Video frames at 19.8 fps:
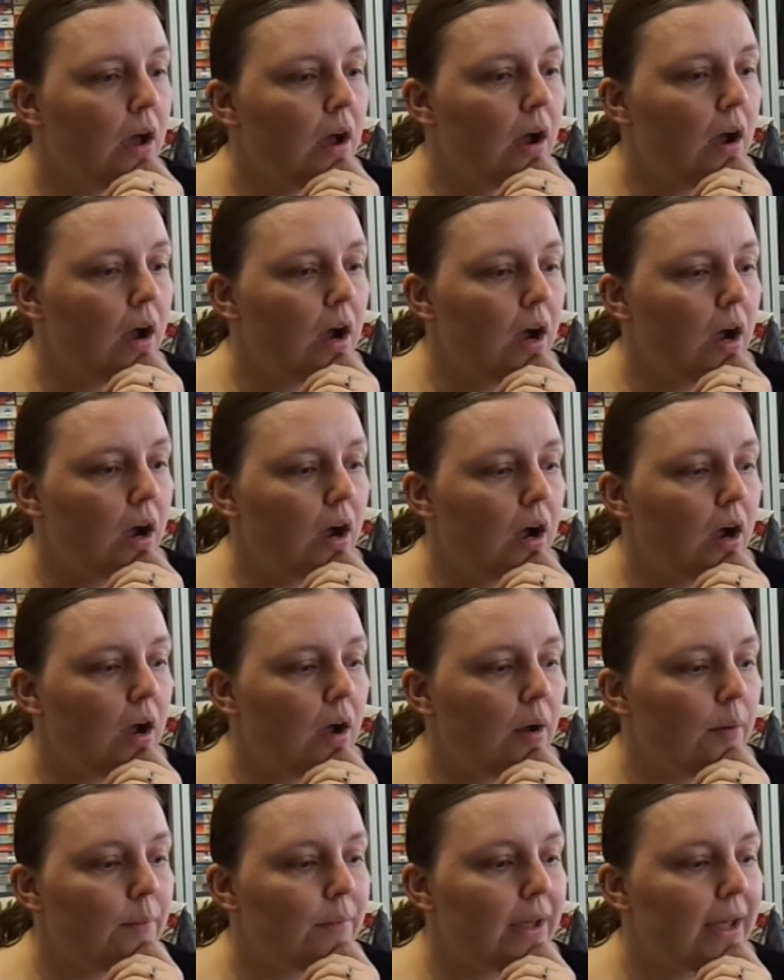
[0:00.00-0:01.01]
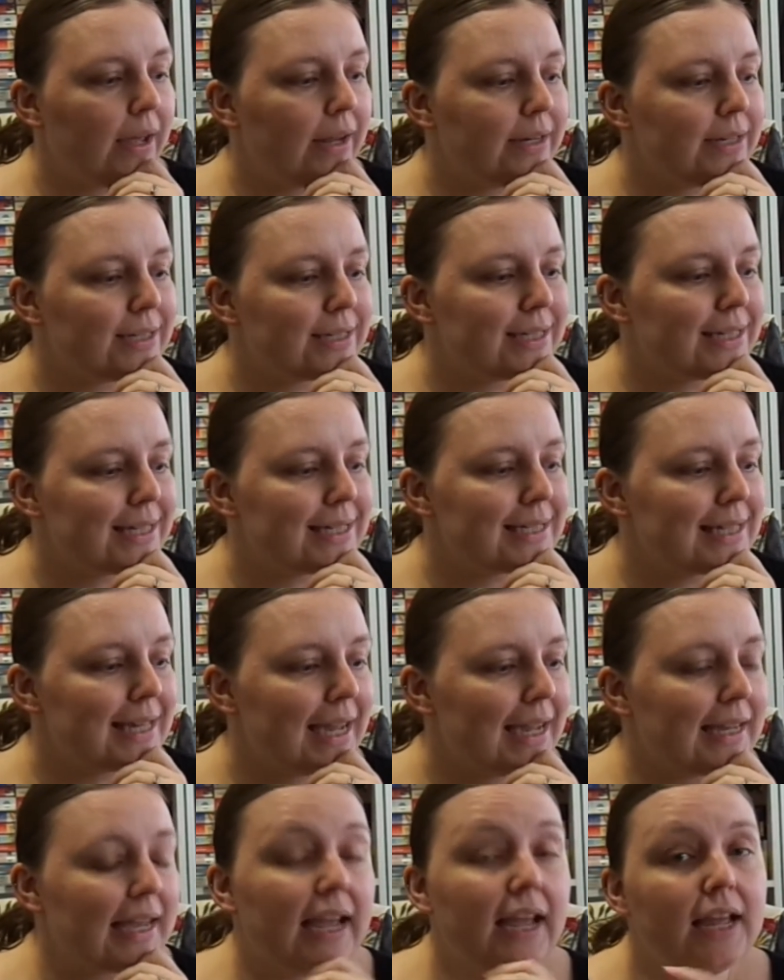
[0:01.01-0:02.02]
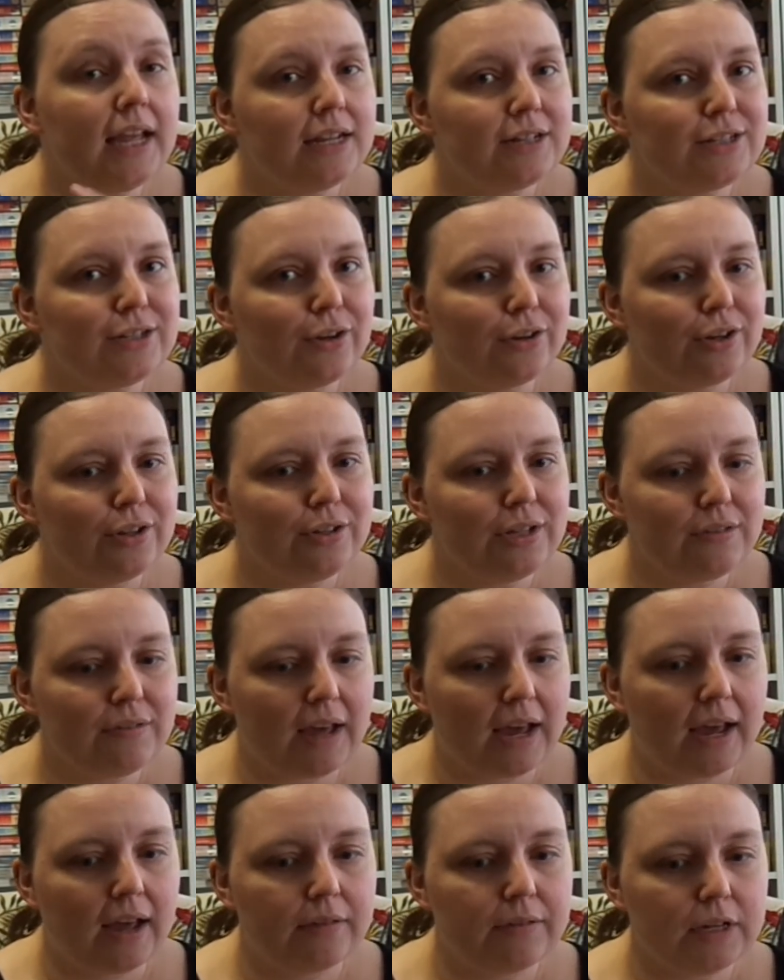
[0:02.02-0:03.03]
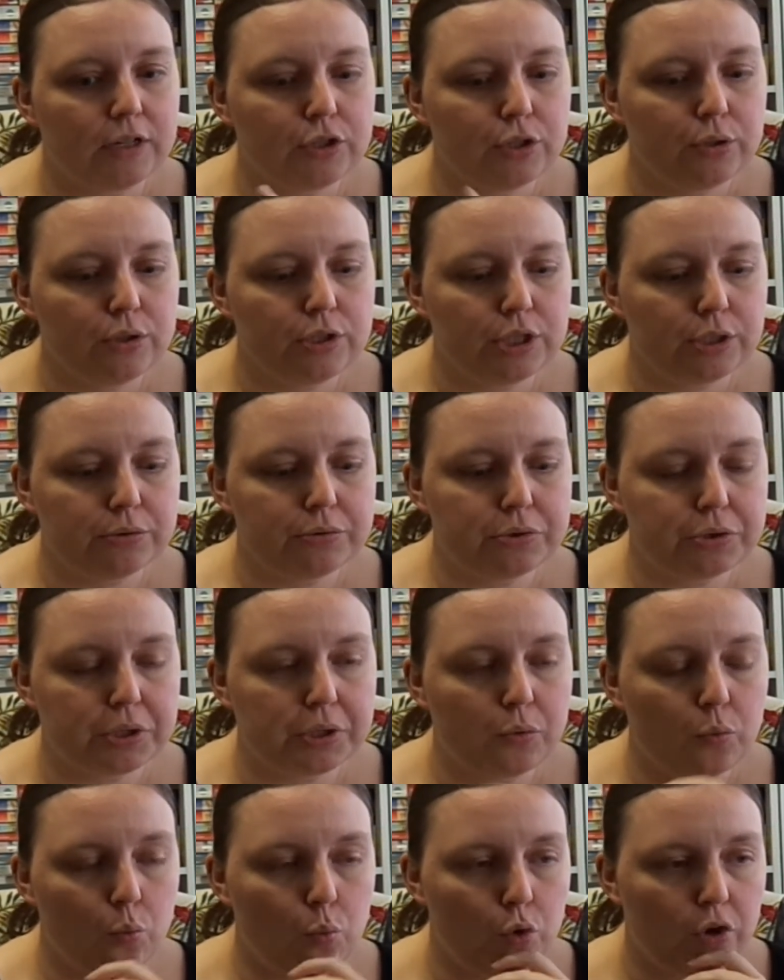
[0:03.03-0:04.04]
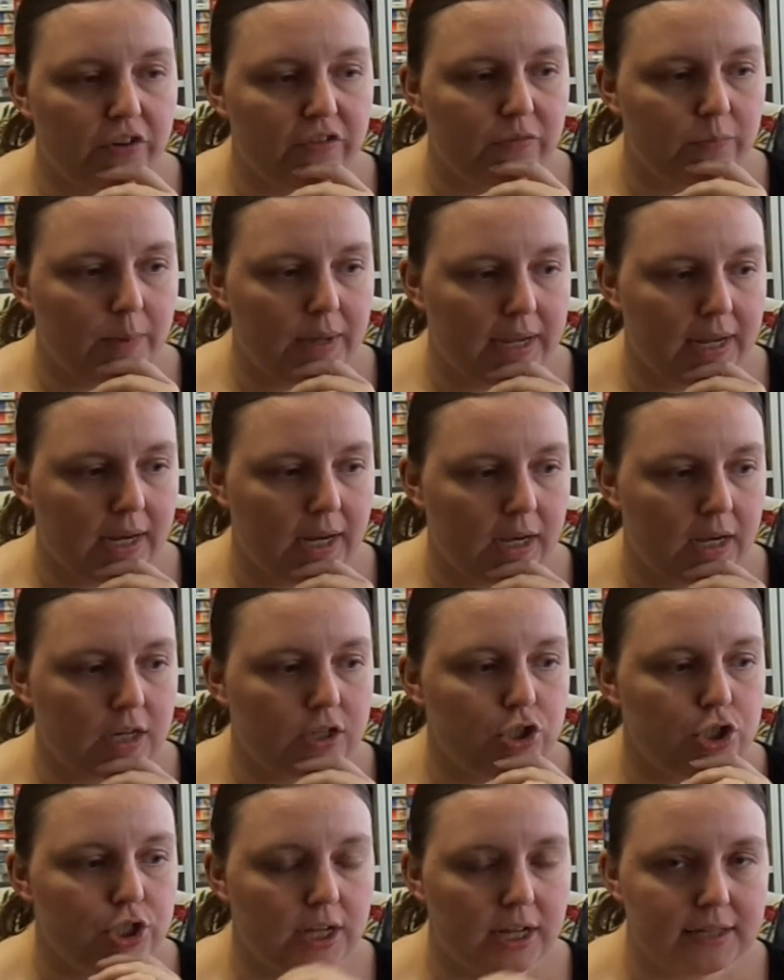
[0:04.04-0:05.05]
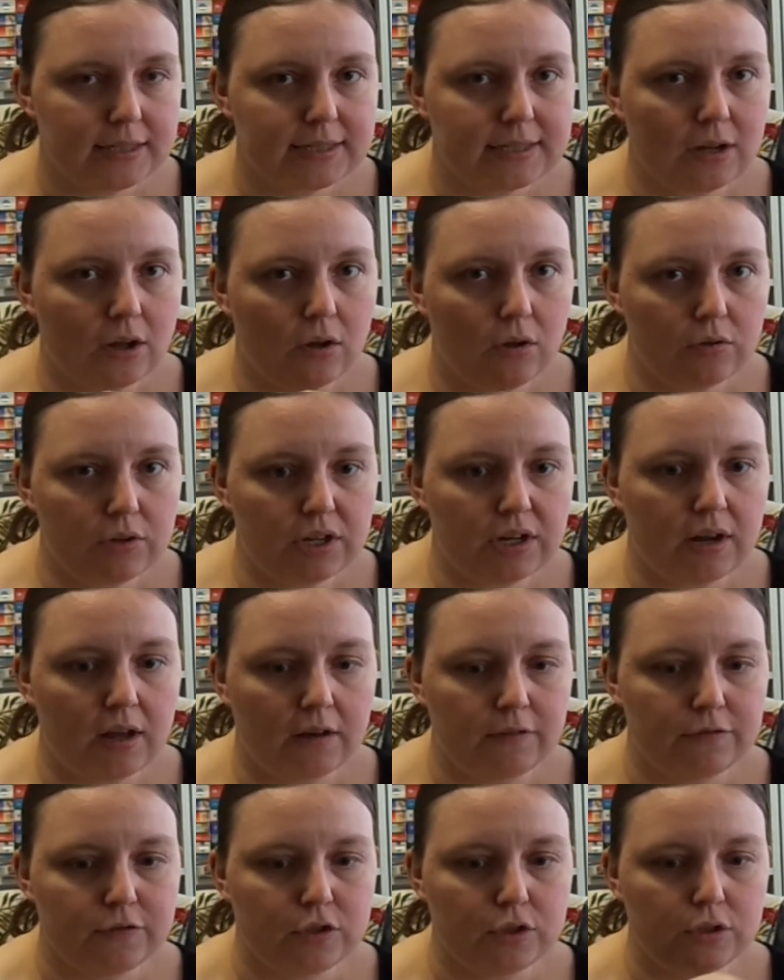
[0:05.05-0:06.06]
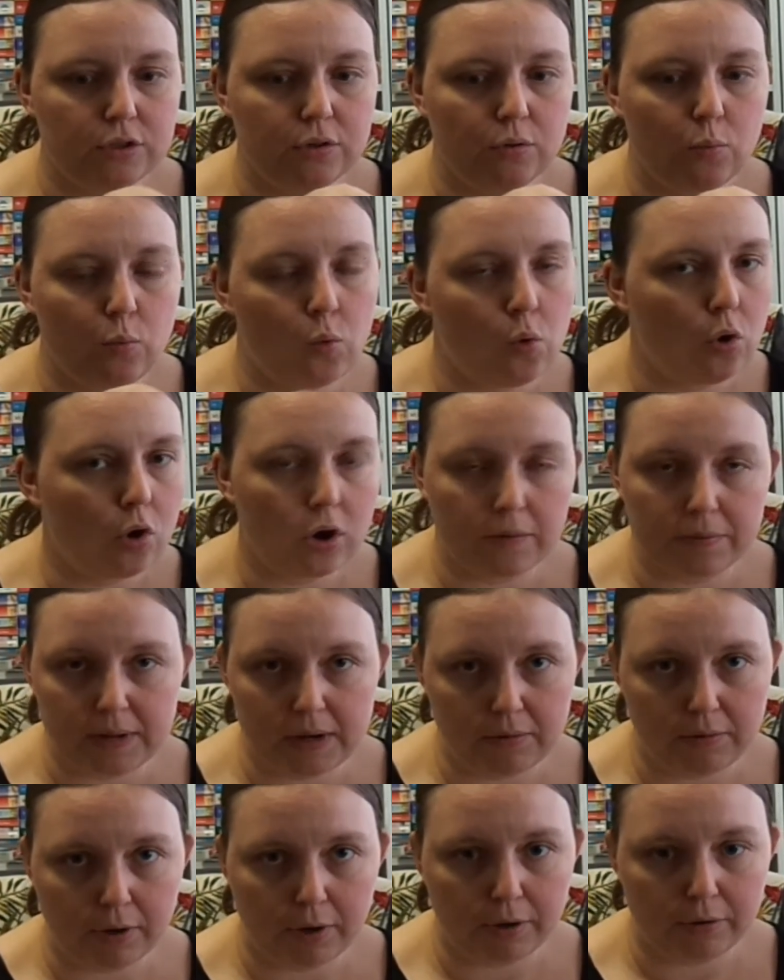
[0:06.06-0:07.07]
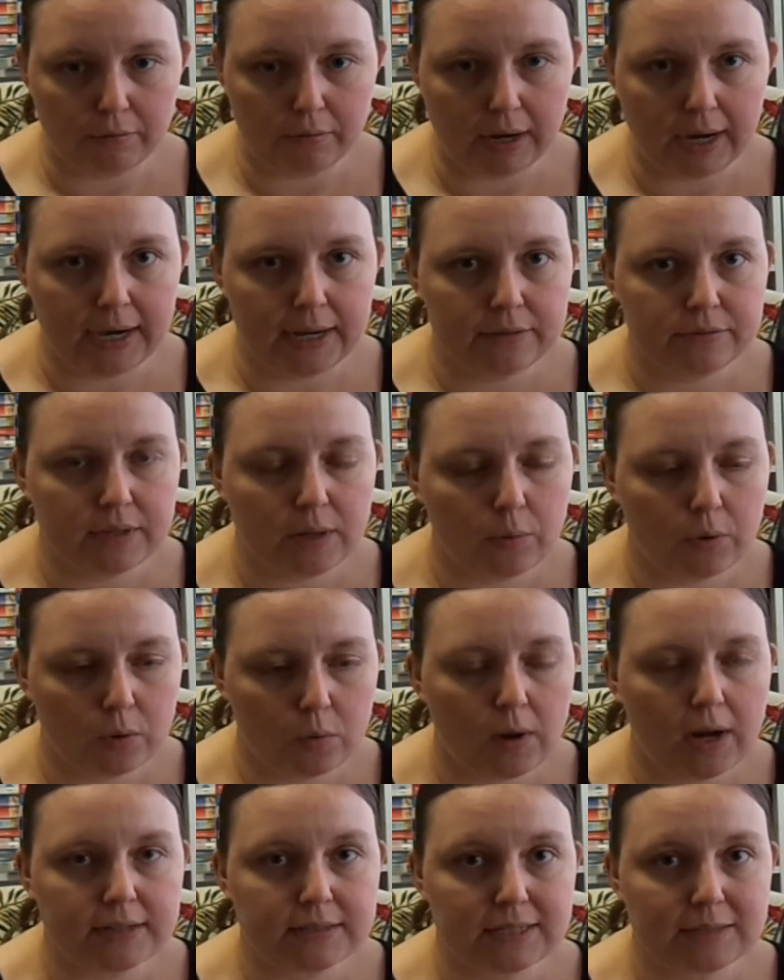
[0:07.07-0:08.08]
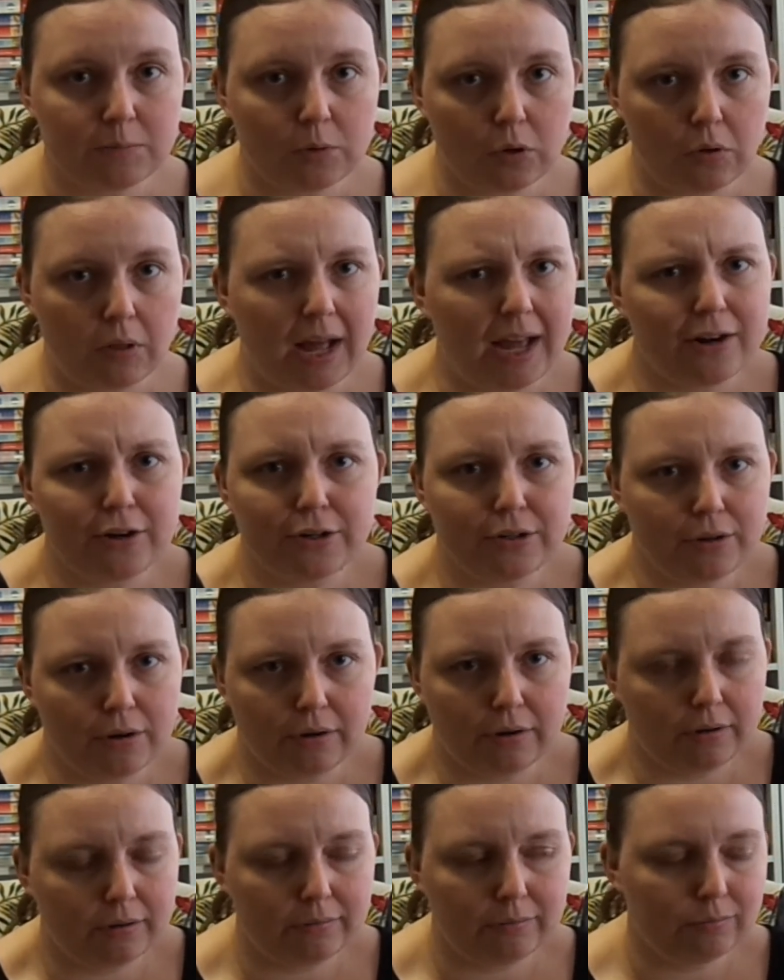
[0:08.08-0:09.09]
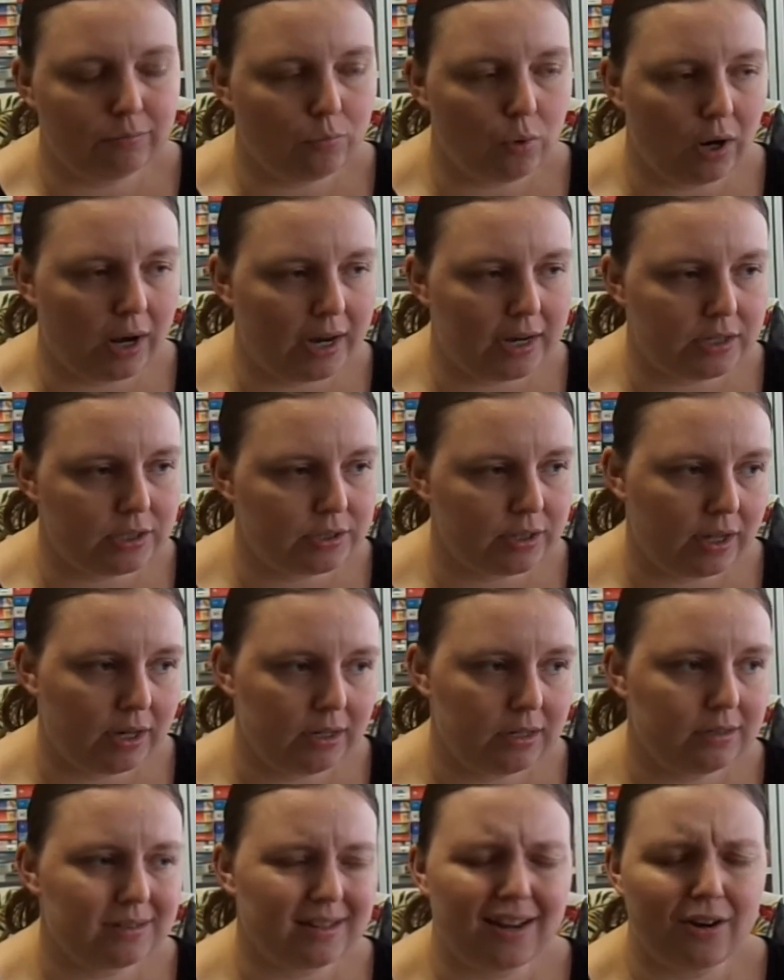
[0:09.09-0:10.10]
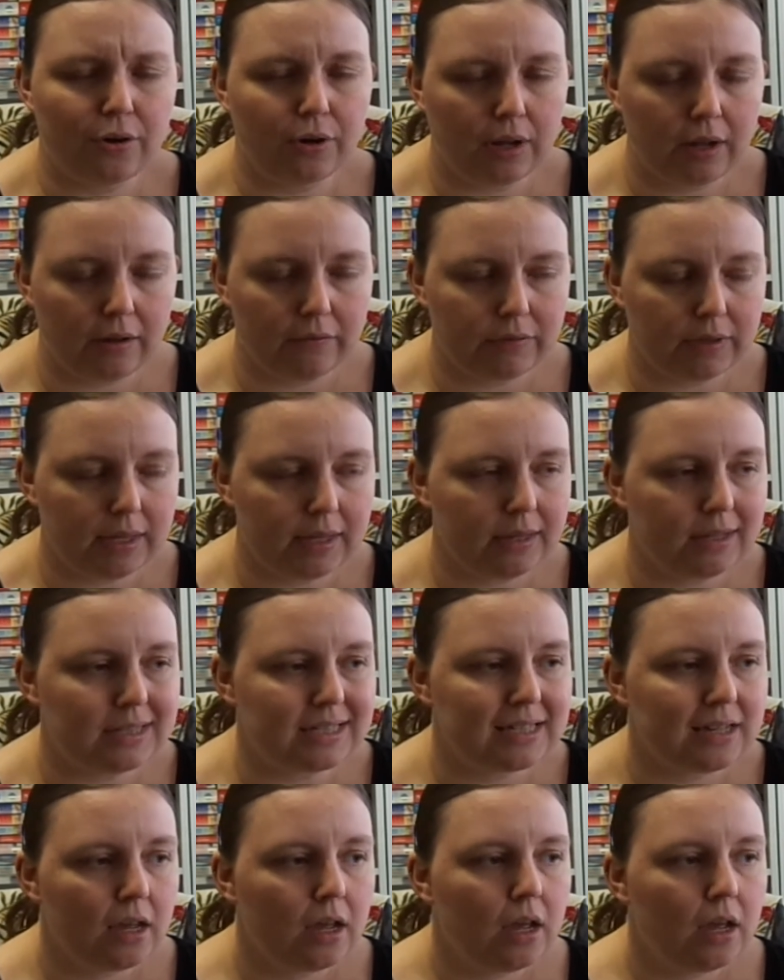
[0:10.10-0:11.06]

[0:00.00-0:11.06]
And it's just like, and not only that, their two children would have been just old enough to walk on their own, right? They were quite small. I don't know what age that is. I don't have kids,